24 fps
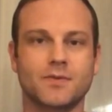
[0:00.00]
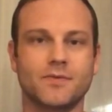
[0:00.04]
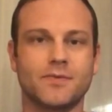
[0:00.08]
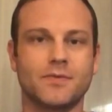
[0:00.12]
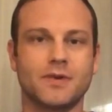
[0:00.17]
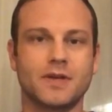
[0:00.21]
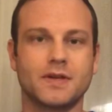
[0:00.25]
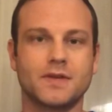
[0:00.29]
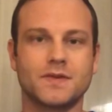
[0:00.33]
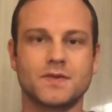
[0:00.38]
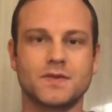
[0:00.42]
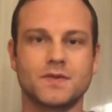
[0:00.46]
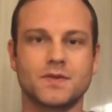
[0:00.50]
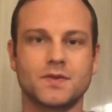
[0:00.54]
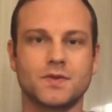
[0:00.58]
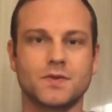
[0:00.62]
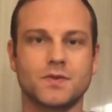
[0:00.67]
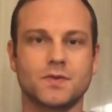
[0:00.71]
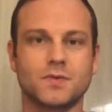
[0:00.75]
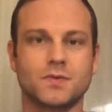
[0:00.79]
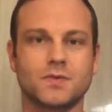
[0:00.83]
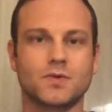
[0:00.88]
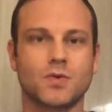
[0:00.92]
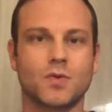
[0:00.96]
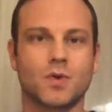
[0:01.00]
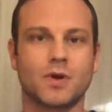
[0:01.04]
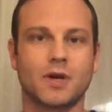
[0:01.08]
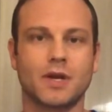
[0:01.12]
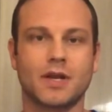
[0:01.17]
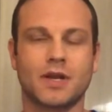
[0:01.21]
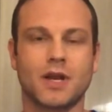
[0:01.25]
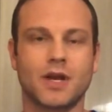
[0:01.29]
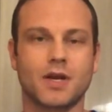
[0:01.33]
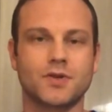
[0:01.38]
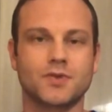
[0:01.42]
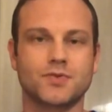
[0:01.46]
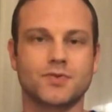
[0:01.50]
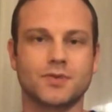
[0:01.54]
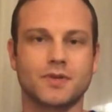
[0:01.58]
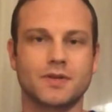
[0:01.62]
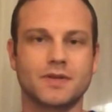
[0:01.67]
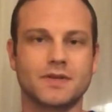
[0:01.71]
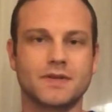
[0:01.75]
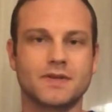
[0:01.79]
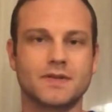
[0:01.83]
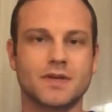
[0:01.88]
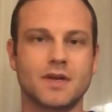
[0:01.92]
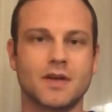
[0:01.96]
We've been to 20
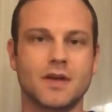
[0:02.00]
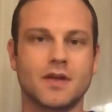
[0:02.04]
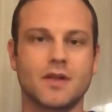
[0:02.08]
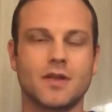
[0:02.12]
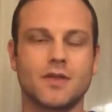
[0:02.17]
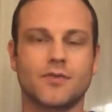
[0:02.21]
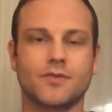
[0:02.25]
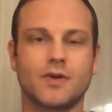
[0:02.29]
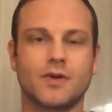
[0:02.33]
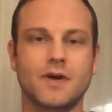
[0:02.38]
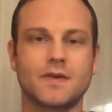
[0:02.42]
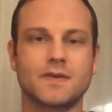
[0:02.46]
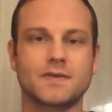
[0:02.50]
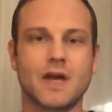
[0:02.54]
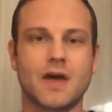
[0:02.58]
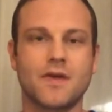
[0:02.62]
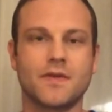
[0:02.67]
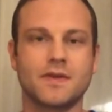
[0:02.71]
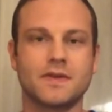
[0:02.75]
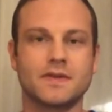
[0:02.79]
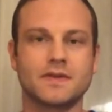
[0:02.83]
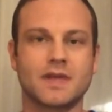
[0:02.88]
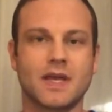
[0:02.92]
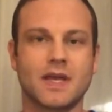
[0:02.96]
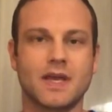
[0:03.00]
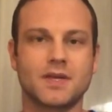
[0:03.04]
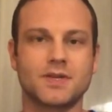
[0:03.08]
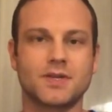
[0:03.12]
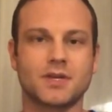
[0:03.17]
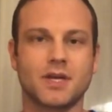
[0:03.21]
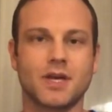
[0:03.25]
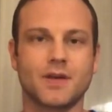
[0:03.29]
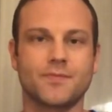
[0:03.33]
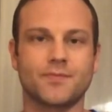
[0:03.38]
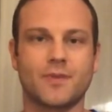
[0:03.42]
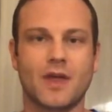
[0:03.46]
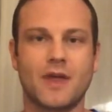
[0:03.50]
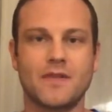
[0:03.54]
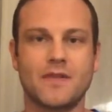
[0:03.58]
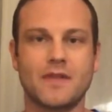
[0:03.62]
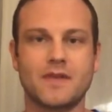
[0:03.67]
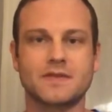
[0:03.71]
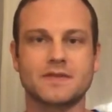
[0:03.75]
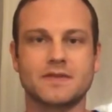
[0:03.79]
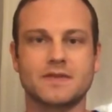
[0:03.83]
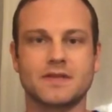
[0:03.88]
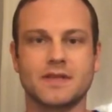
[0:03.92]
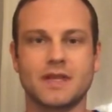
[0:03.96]
countries throughout Southeast Asia, and
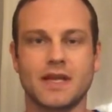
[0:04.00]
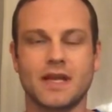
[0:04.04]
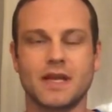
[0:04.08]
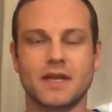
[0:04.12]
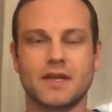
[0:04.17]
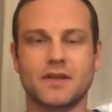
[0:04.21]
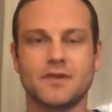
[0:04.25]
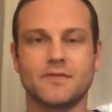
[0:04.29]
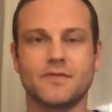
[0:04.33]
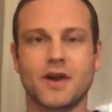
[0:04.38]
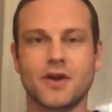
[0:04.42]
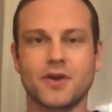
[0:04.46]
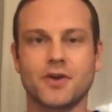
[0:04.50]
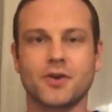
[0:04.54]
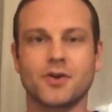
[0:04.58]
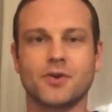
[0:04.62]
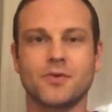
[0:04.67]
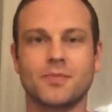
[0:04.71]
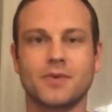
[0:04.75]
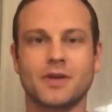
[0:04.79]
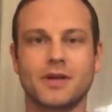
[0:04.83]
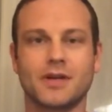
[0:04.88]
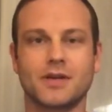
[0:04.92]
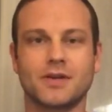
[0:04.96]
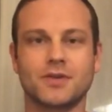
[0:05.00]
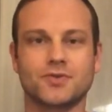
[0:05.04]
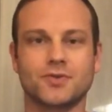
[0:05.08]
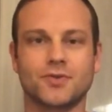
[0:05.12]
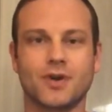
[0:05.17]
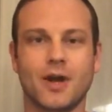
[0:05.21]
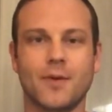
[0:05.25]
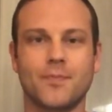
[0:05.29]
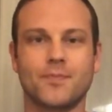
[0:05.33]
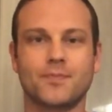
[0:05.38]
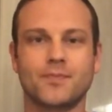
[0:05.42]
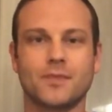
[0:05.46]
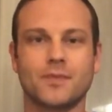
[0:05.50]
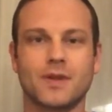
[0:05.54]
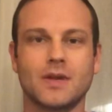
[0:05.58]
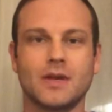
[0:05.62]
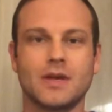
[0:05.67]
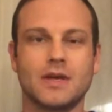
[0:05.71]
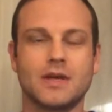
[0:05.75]
this is the end of our European trip.